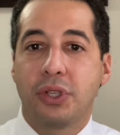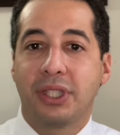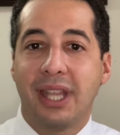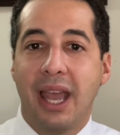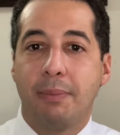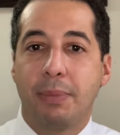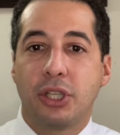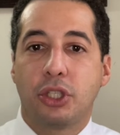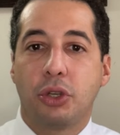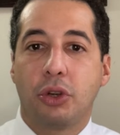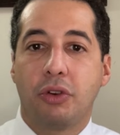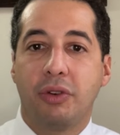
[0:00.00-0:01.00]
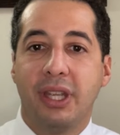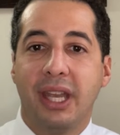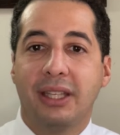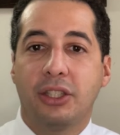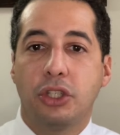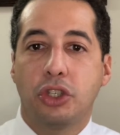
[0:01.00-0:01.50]
step is to
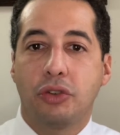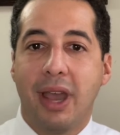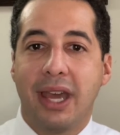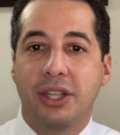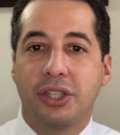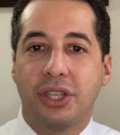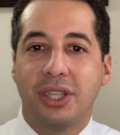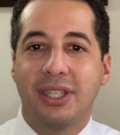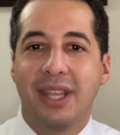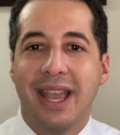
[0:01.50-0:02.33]
create the strategies